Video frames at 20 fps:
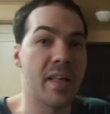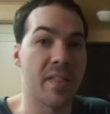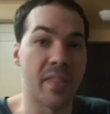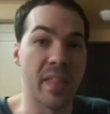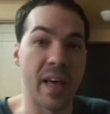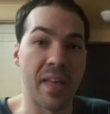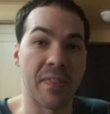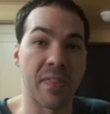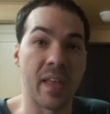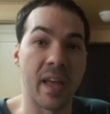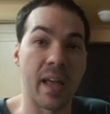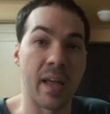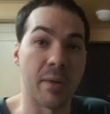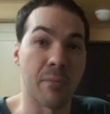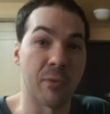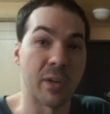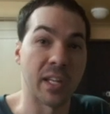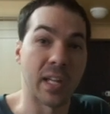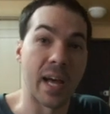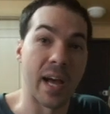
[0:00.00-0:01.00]
that they
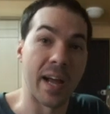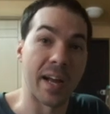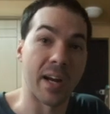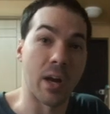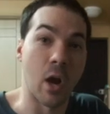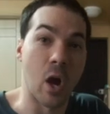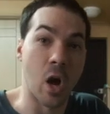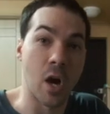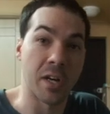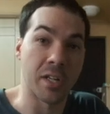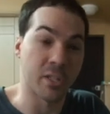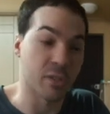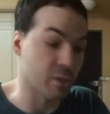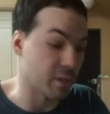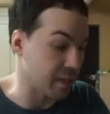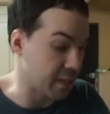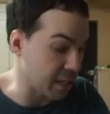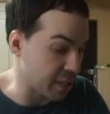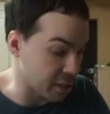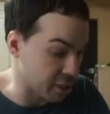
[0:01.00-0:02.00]
relied on
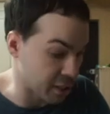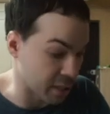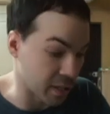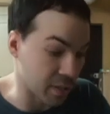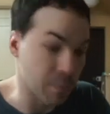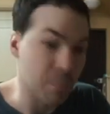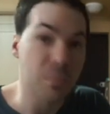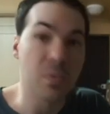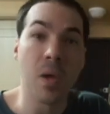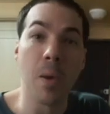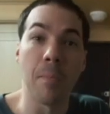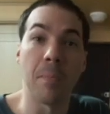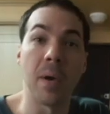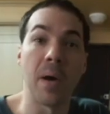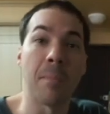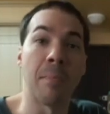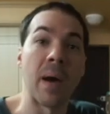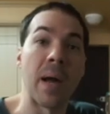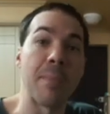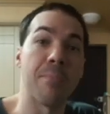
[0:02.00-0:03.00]
tradition.
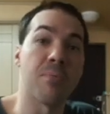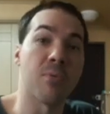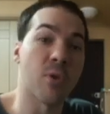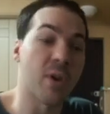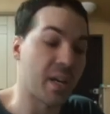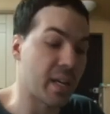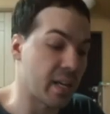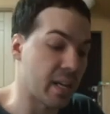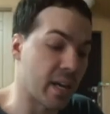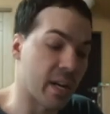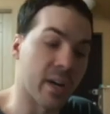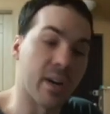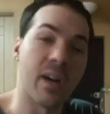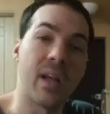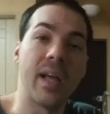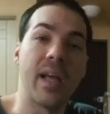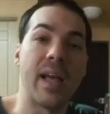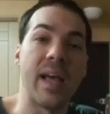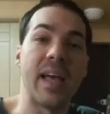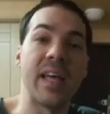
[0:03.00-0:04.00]
But my point here
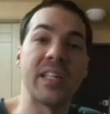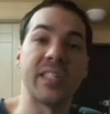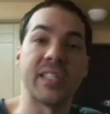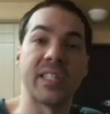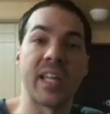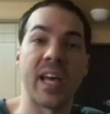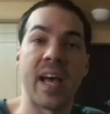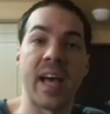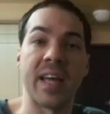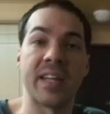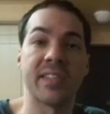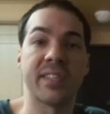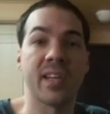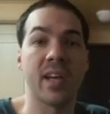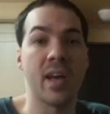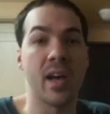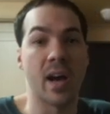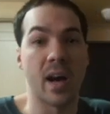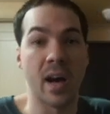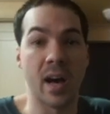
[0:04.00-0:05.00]
is that
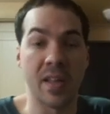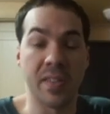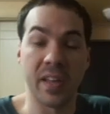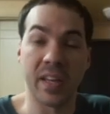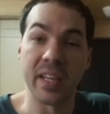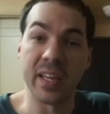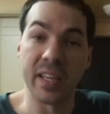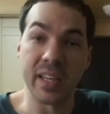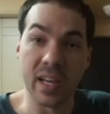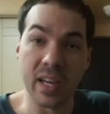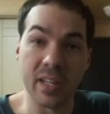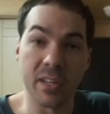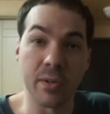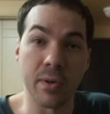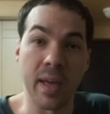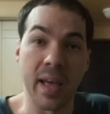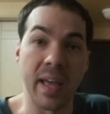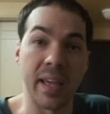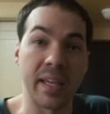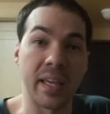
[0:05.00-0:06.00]
the Kenkaku
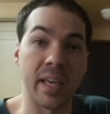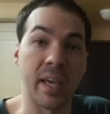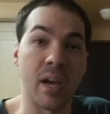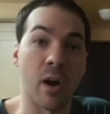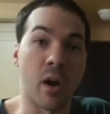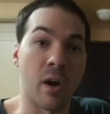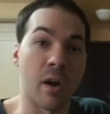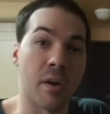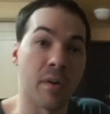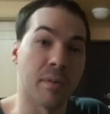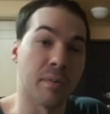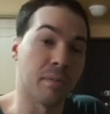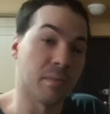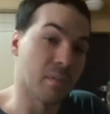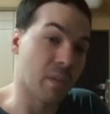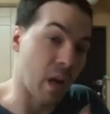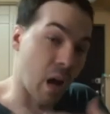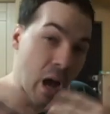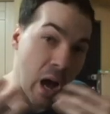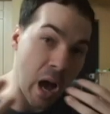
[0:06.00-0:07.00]
Heiki are
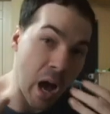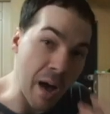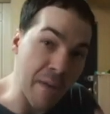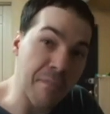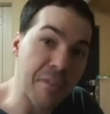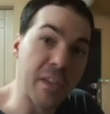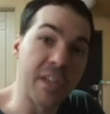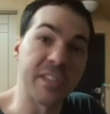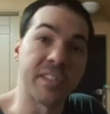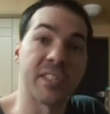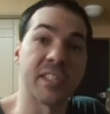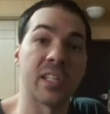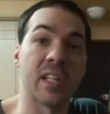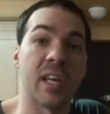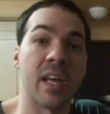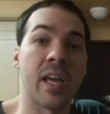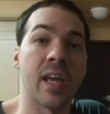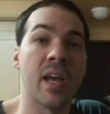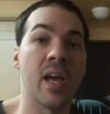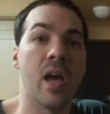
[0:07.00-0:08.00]

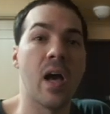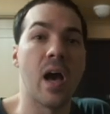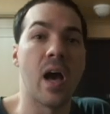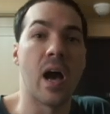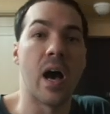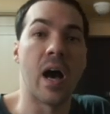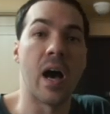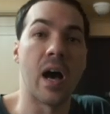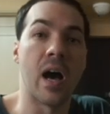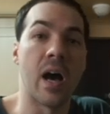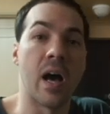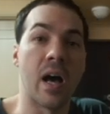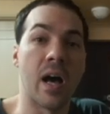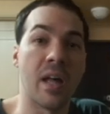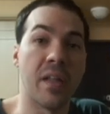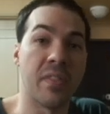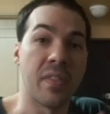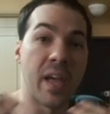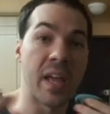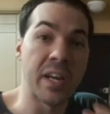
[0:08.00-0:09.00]
obviously,
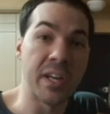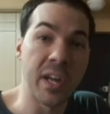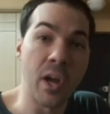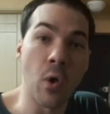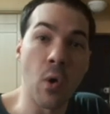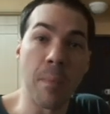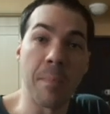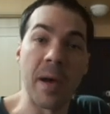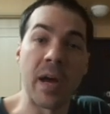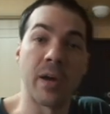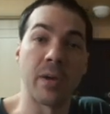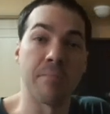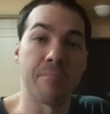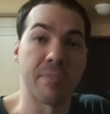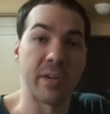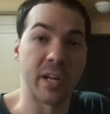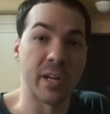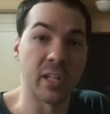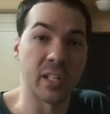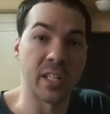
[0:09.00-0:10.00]
they know about
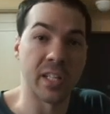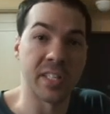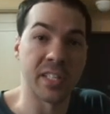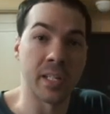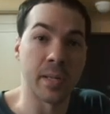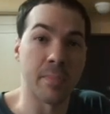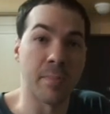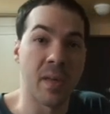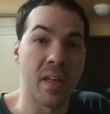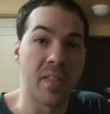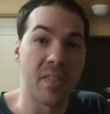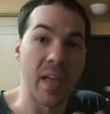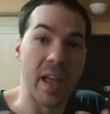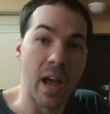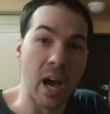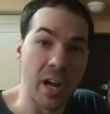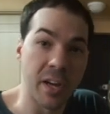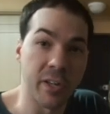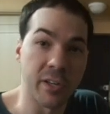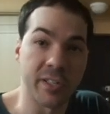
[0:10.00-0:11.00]
imperialism, they
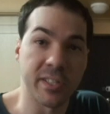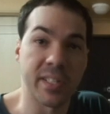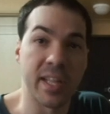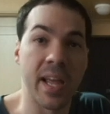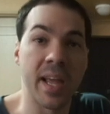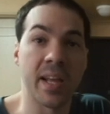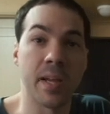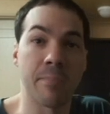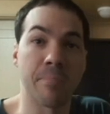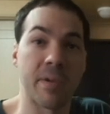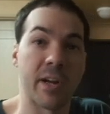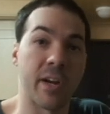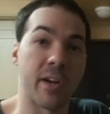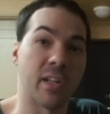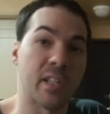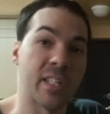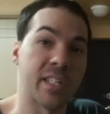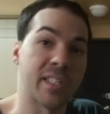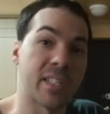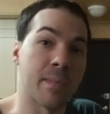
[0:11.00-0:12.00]
understand
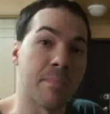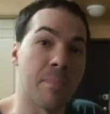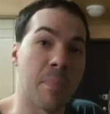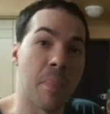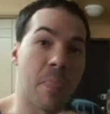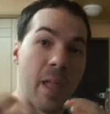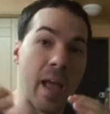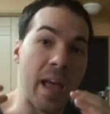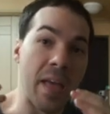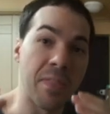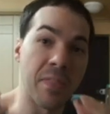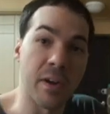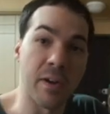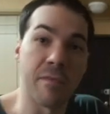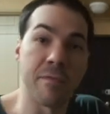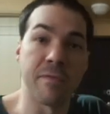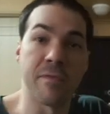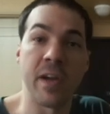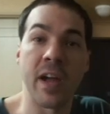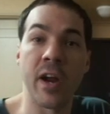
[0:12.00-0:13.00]
imperialism, and they're
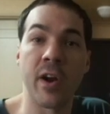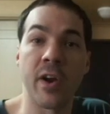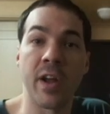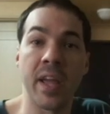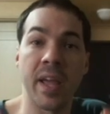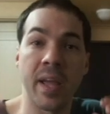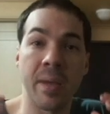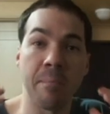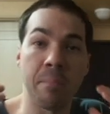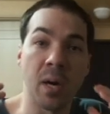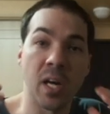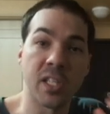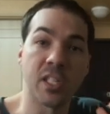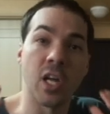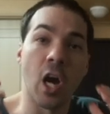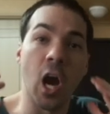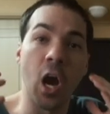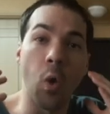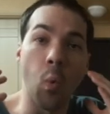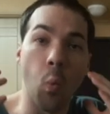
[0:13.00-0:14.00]
very much
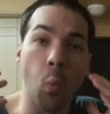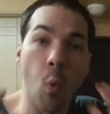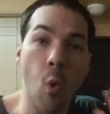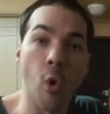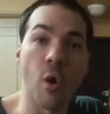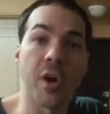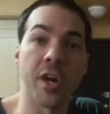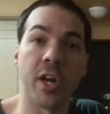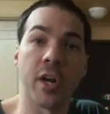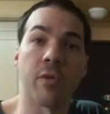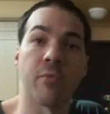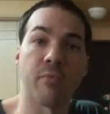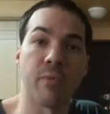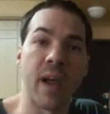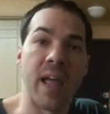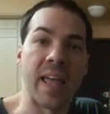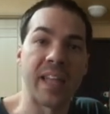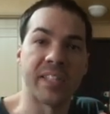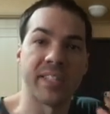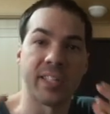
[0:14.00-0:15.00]
a warrior
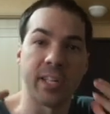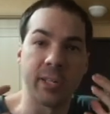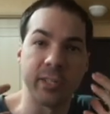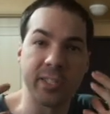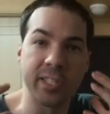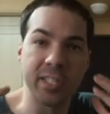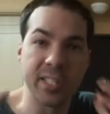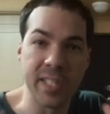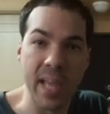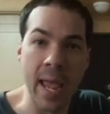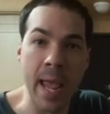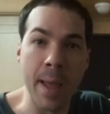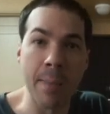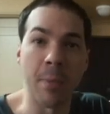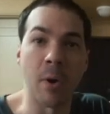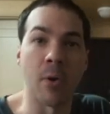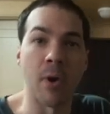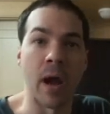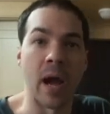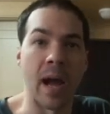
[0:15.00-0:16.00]
race. They're
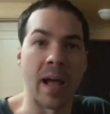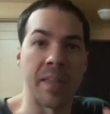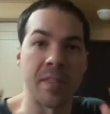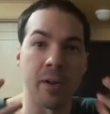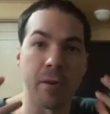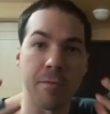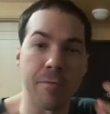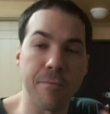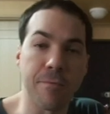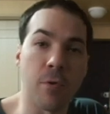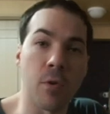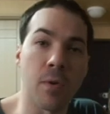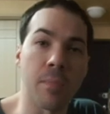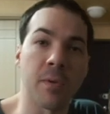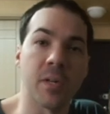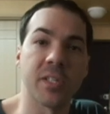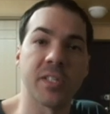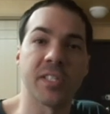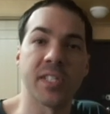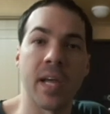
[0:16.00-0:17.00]
samurai, they're
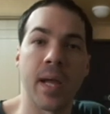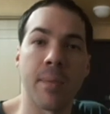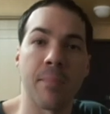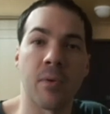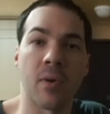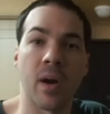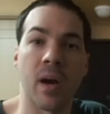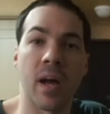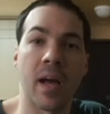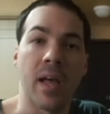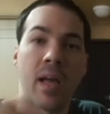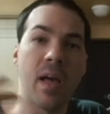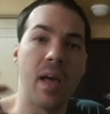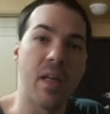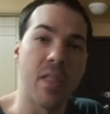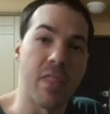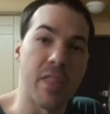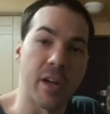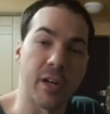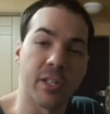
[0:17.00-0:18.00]
former samurai,
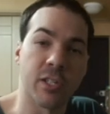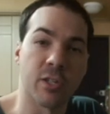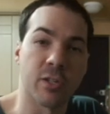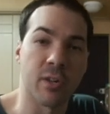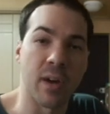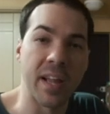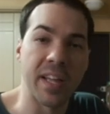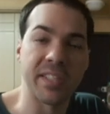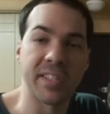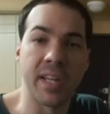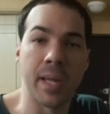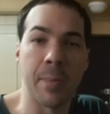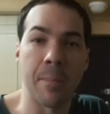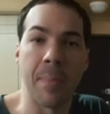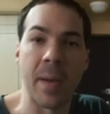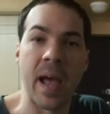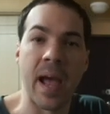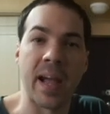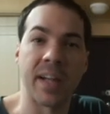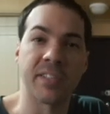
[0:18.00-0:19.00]
they're tracing
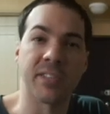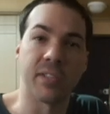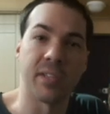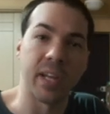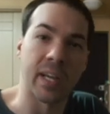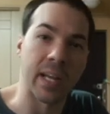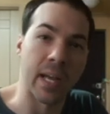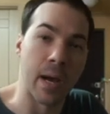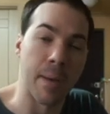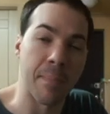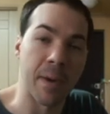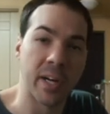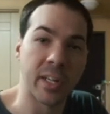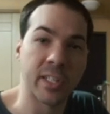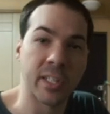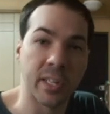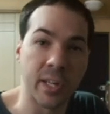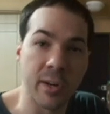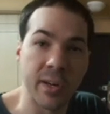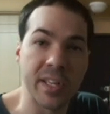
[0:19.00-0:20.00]
back to the
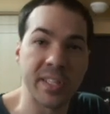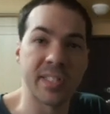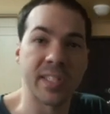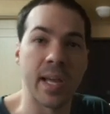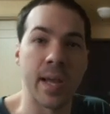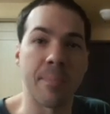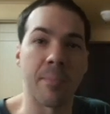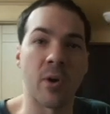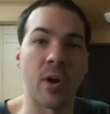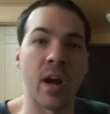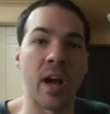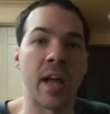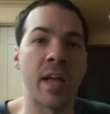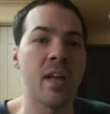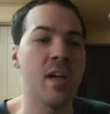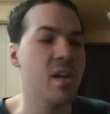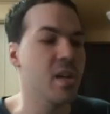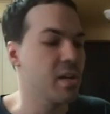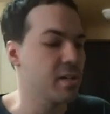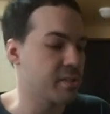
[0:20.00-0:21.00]
Kamakura samurai.
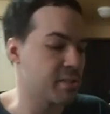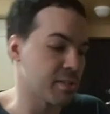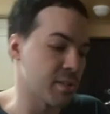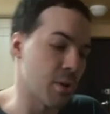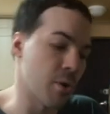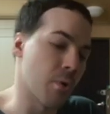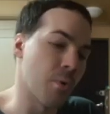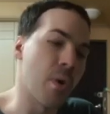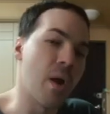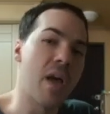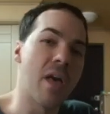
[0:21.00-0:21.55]
So